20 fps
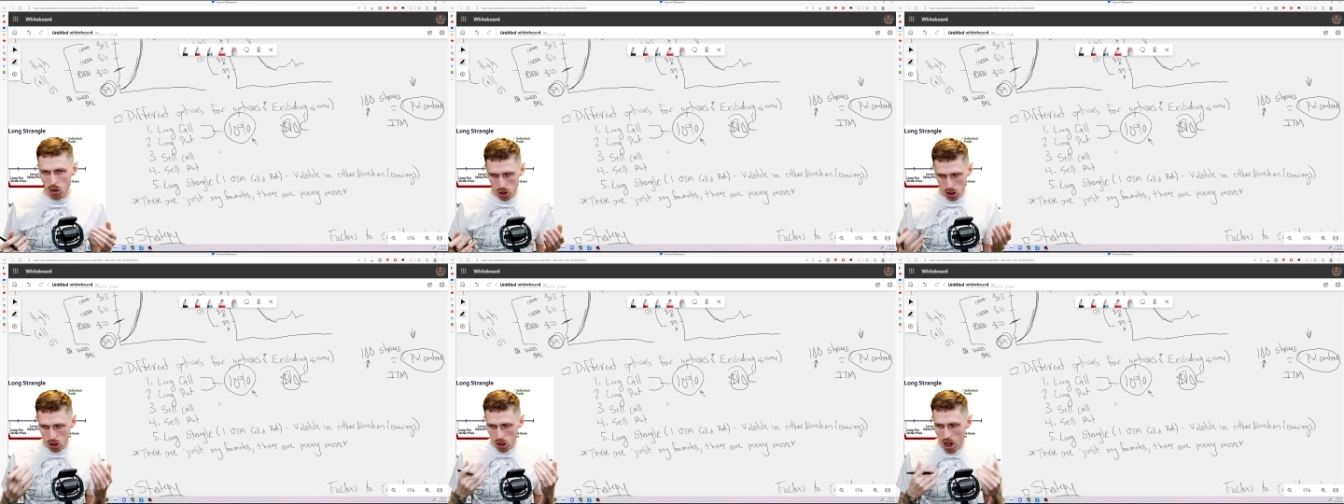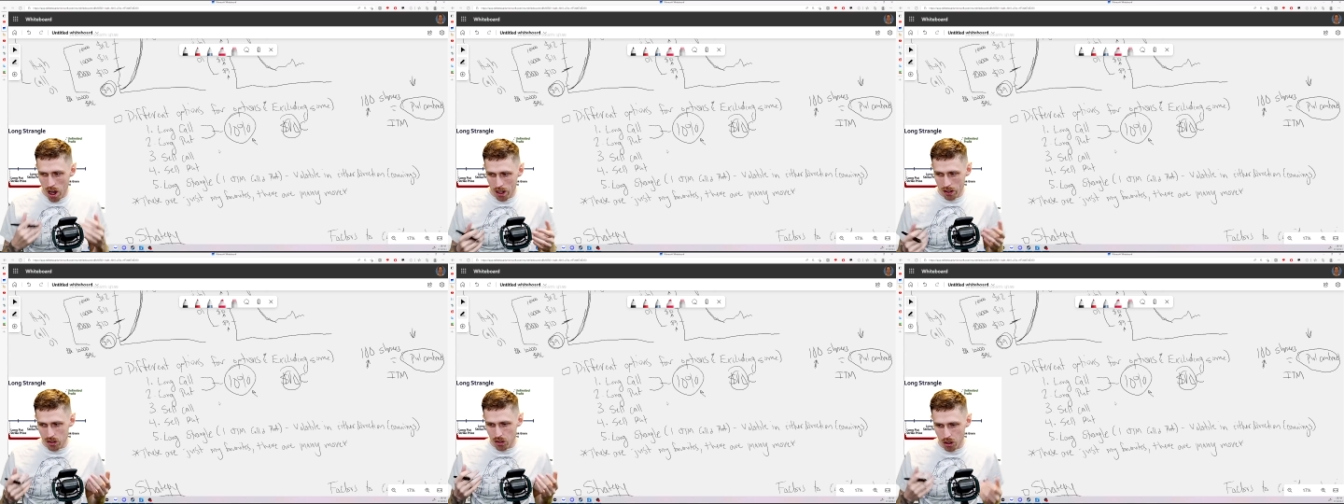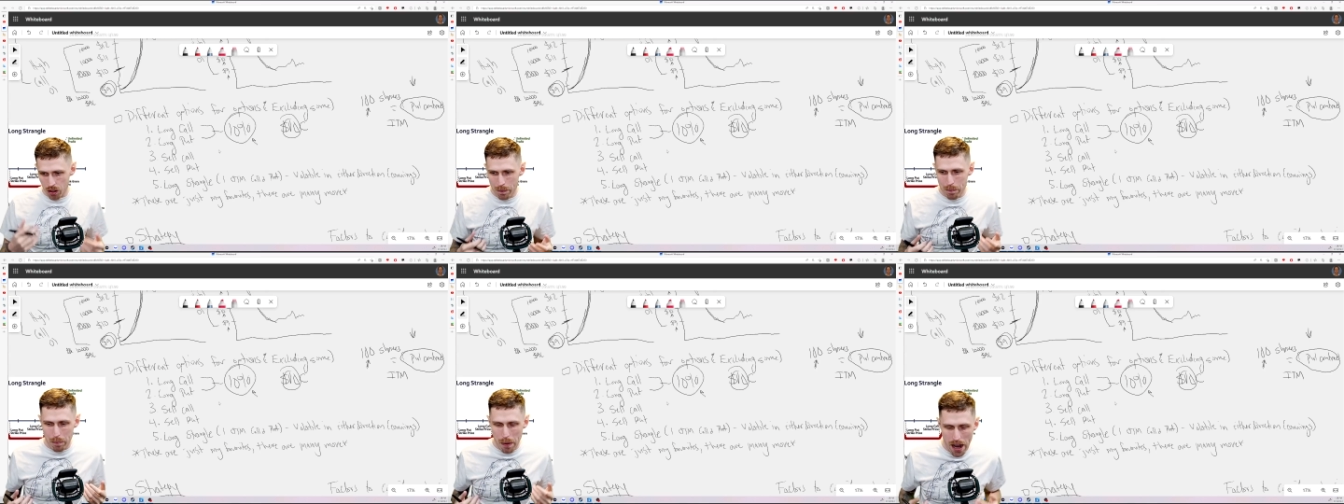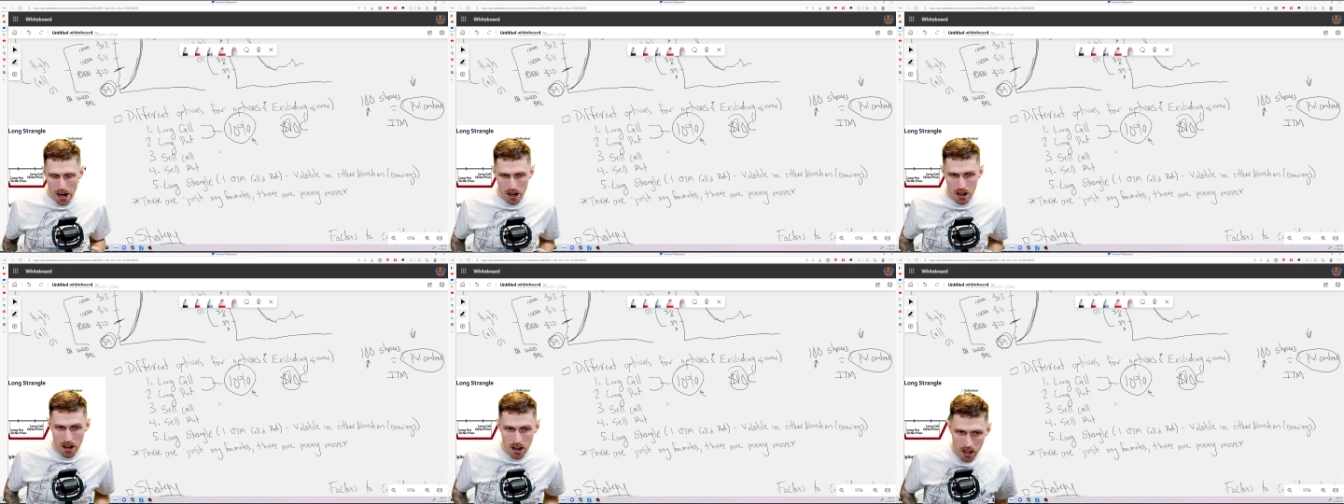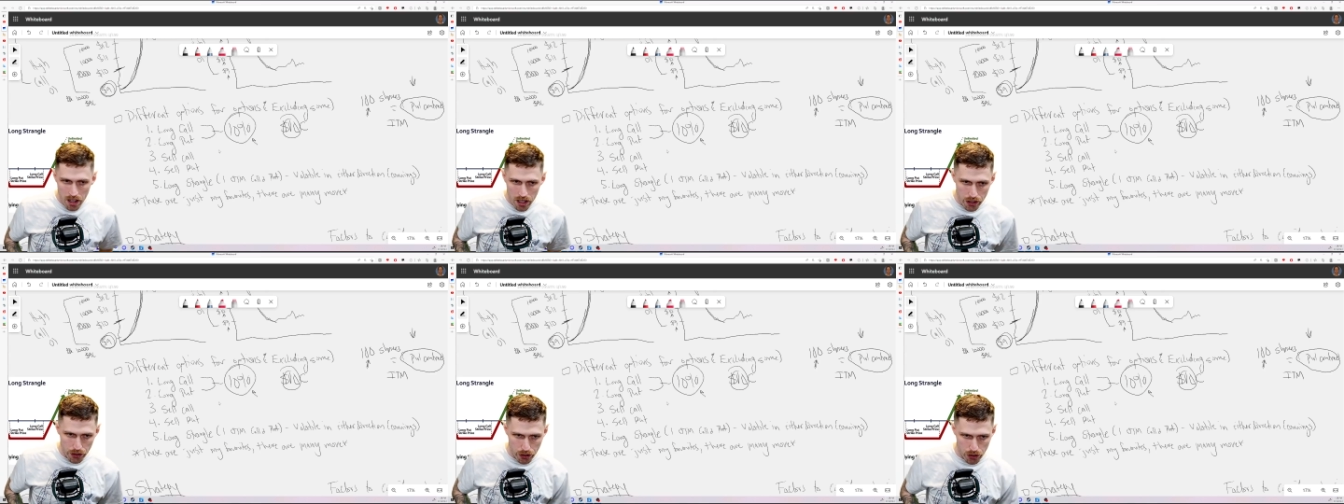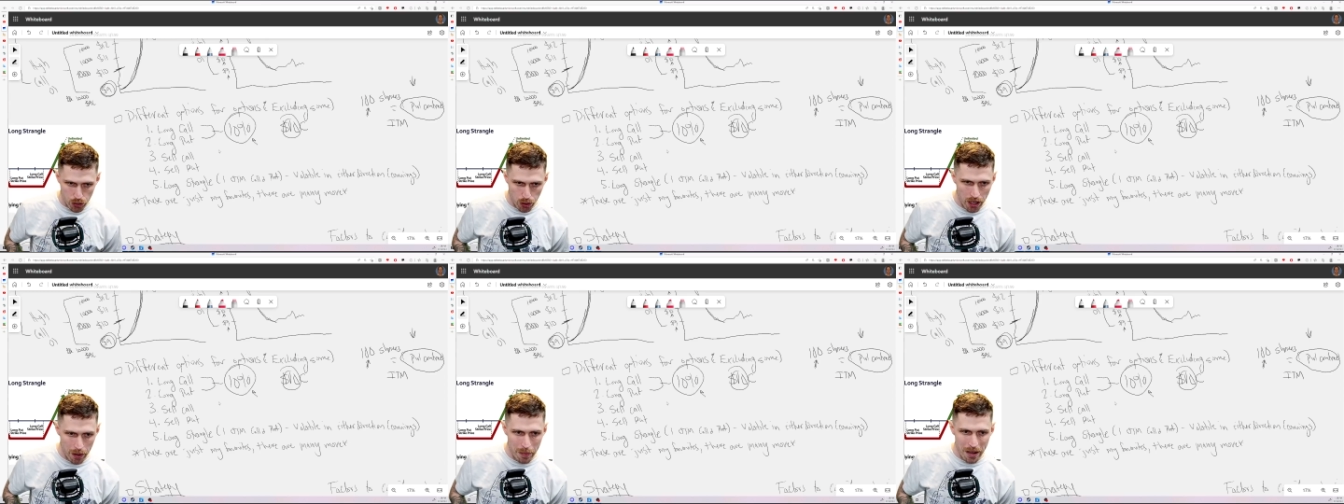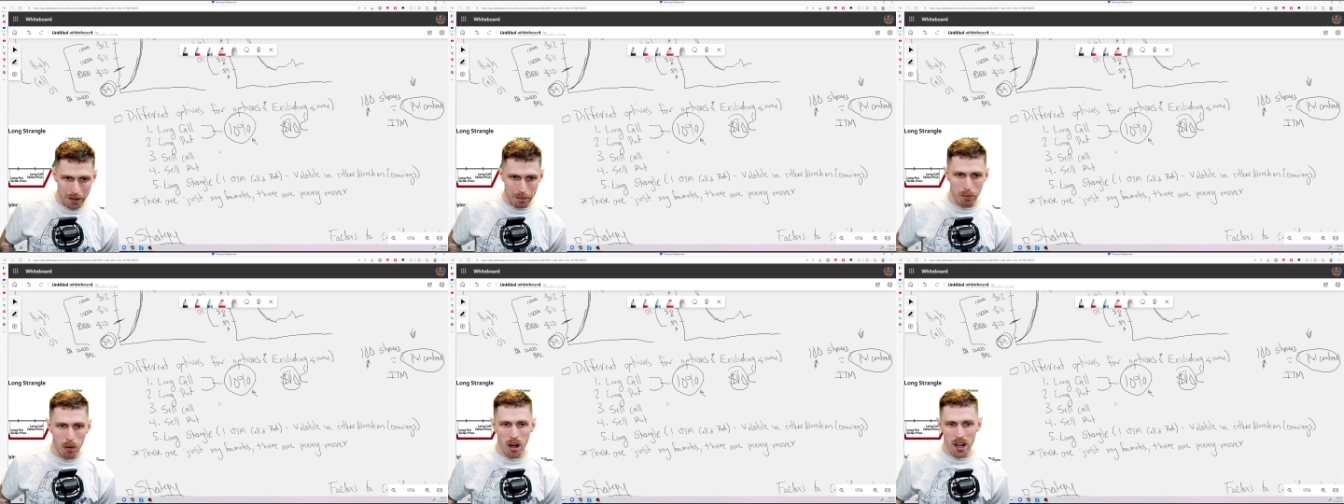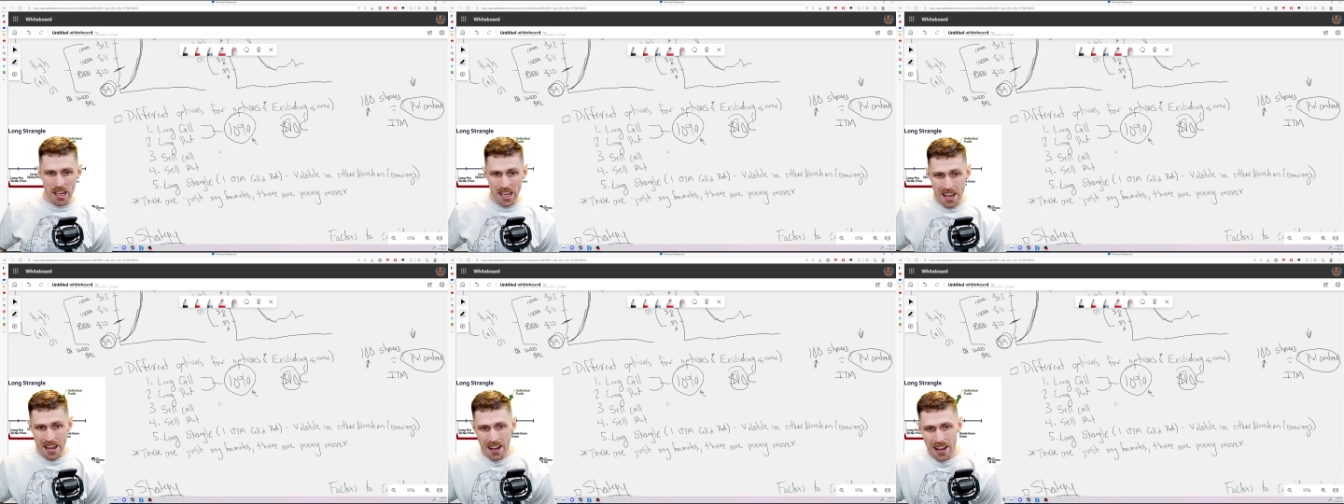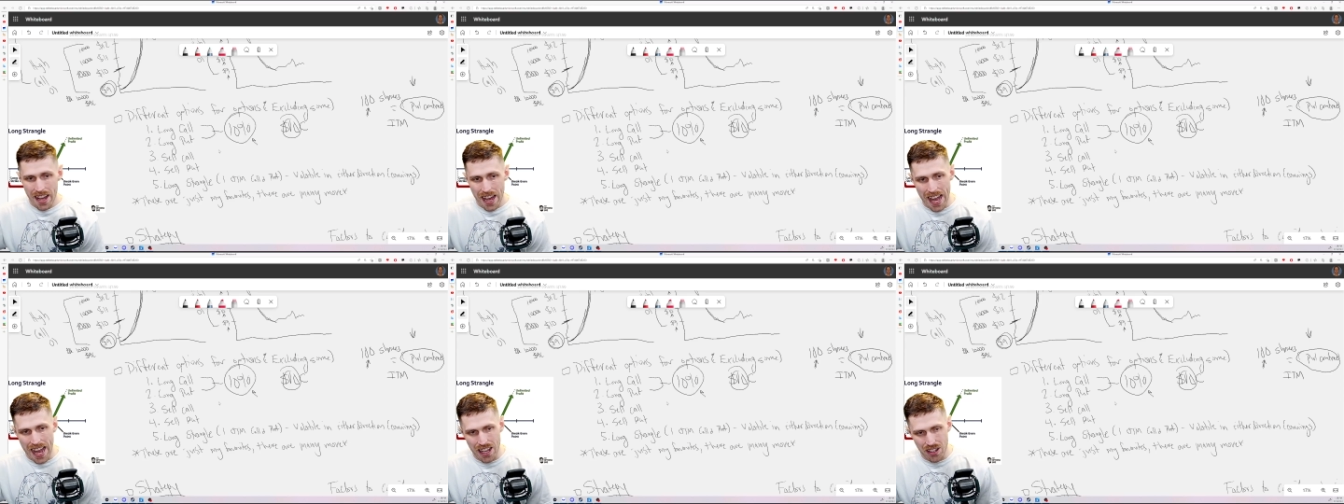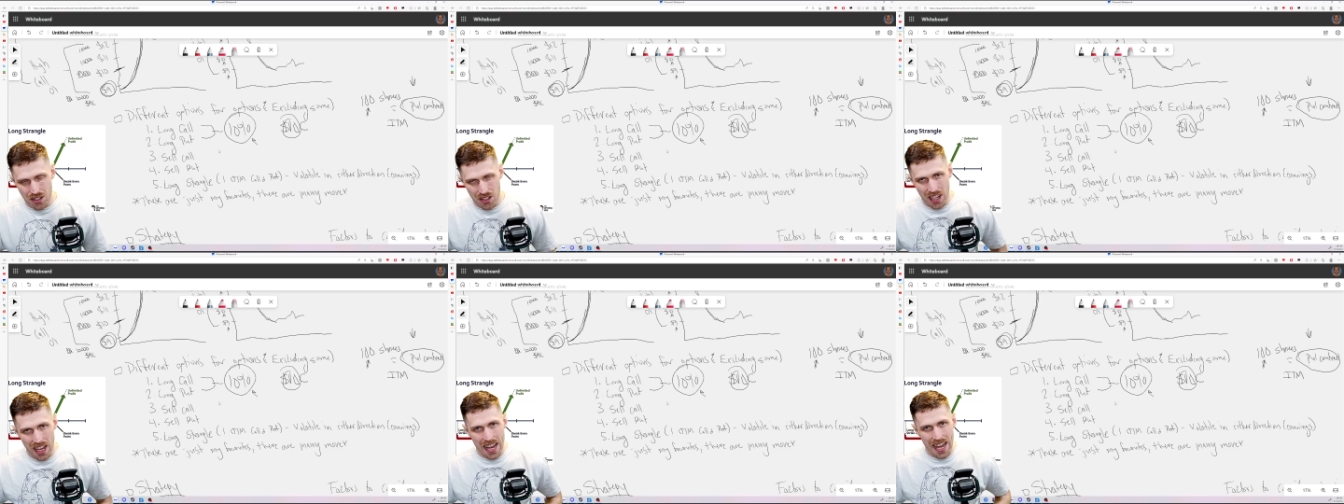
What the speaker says: or a long-term bear. You're just trying to make money as